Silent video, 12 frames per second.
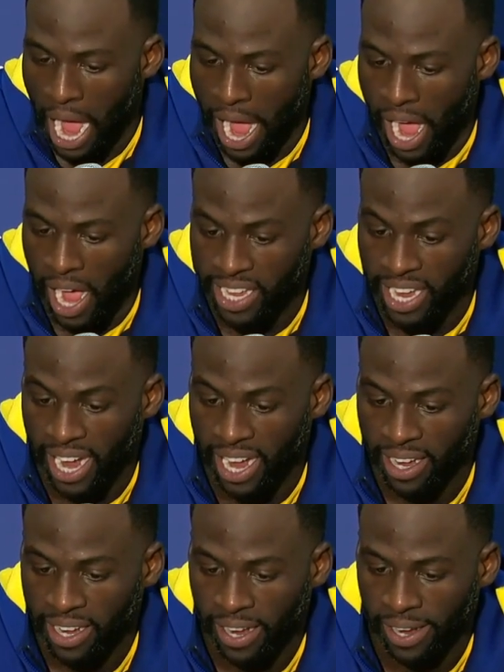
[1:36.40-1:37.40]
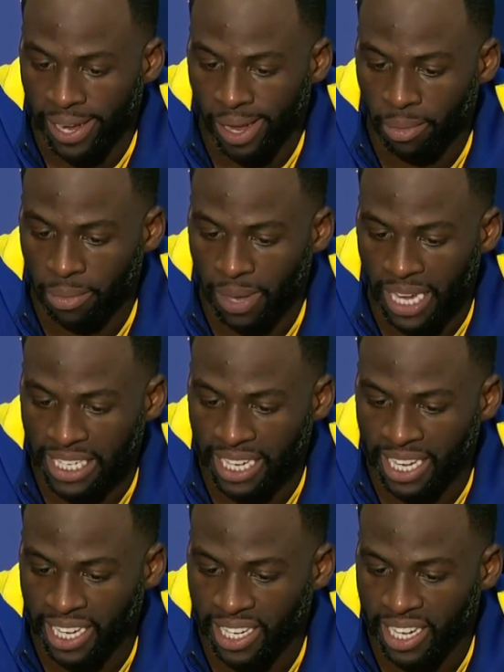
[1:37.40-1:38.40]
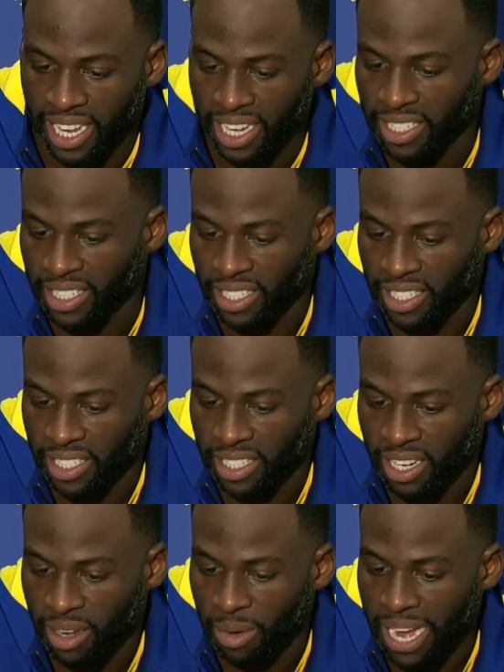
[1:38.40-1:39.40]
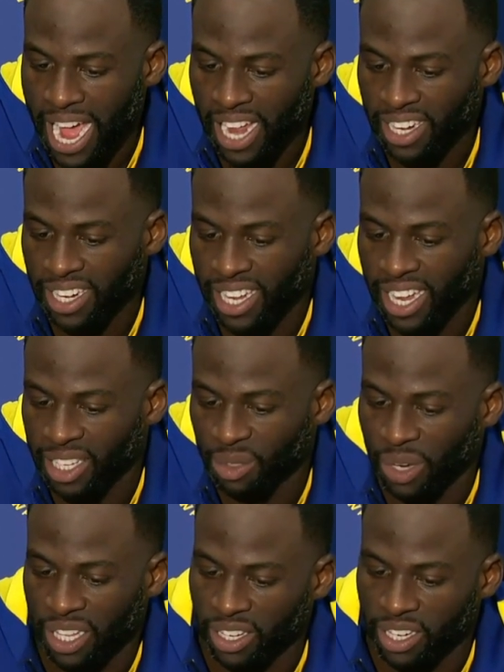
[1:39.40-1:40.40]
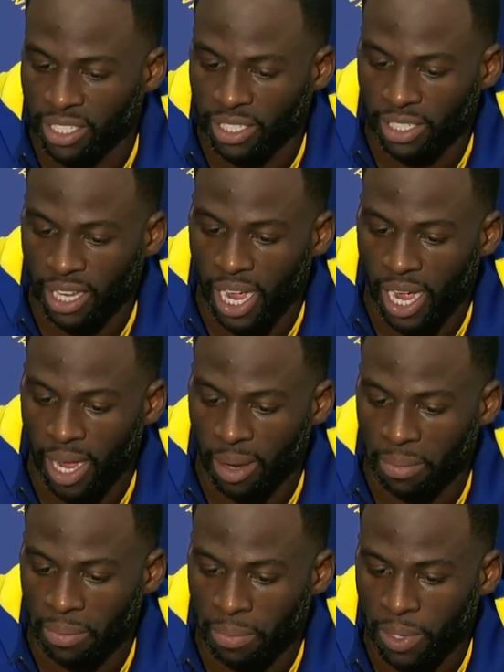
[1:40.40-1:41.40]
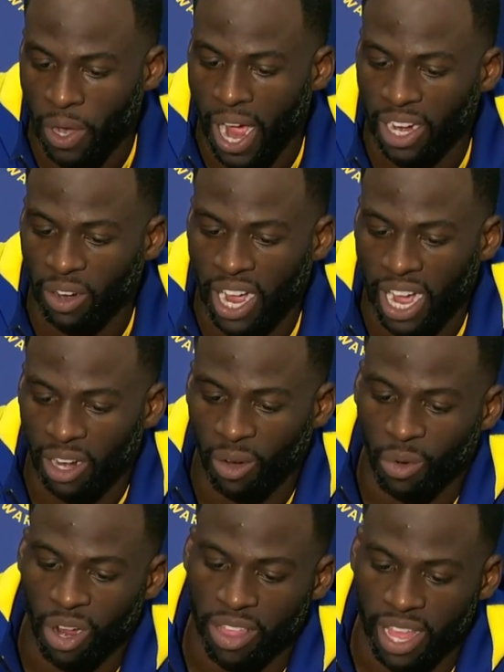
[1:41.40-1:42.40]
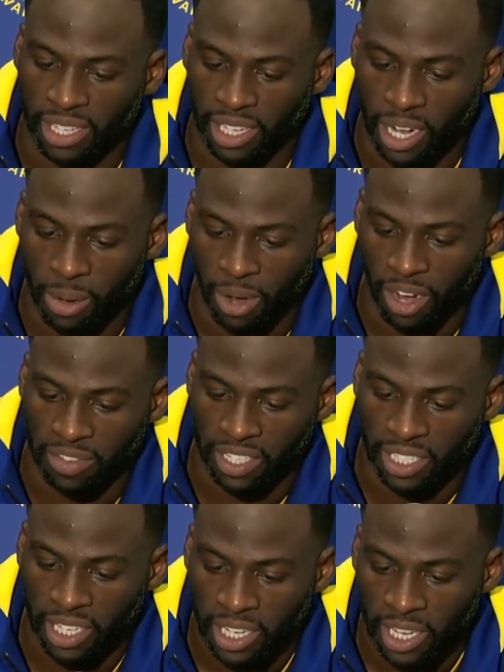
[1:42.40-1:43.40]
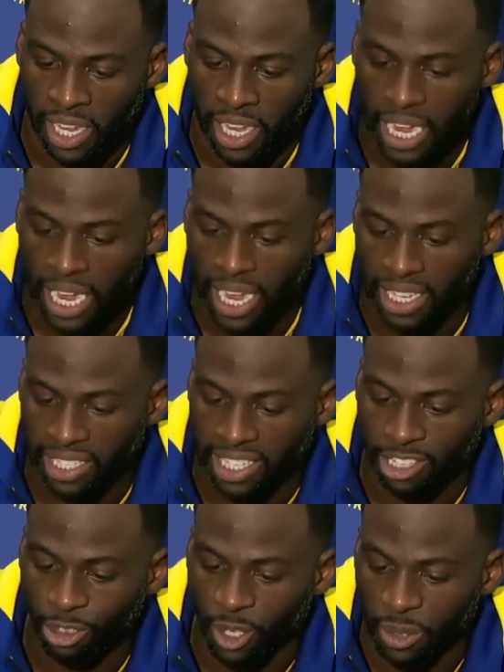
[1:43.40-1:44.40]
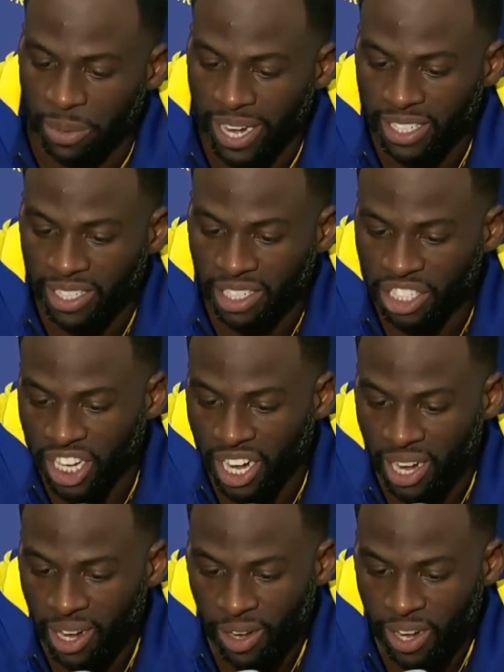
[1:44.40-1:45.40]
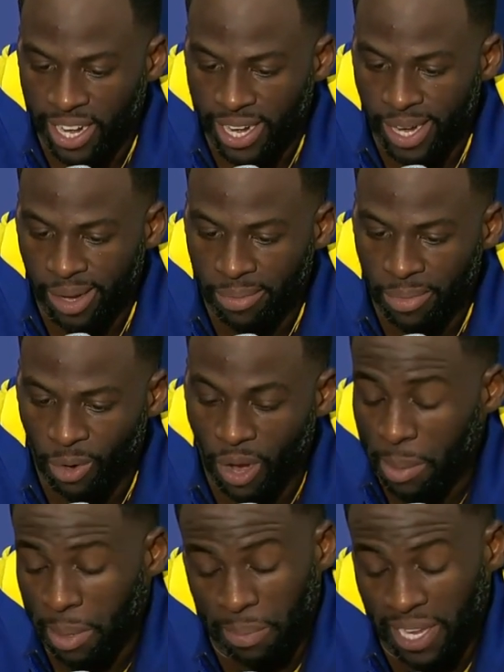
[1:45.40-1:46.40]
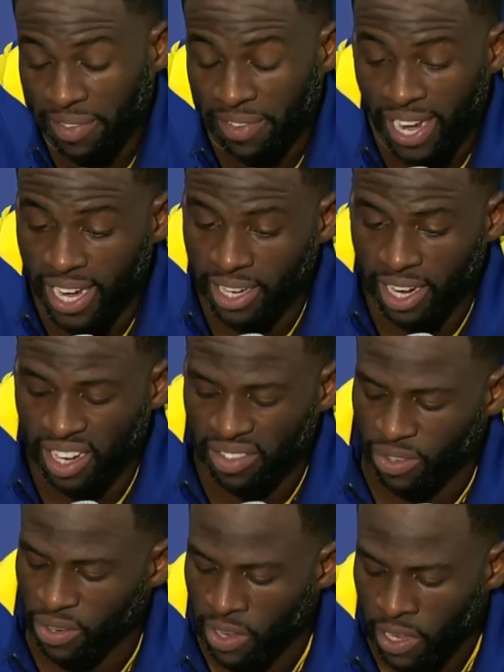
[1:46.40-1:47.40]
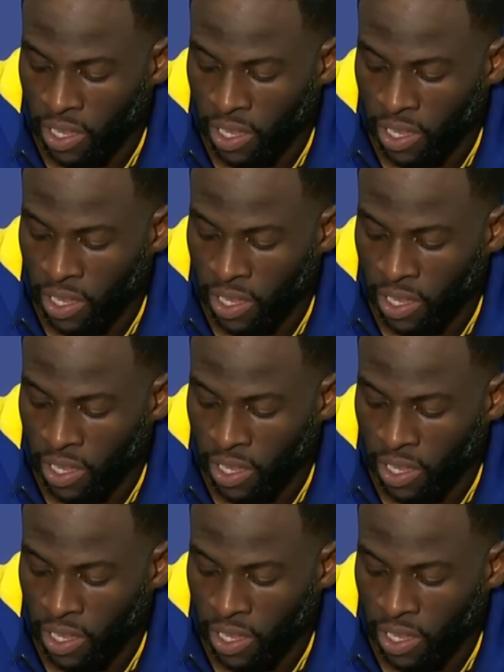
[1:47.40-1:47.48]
I did. And the reality is, whether it's I don't want that to come off as disrespect to Jared, who I'm a big fan of,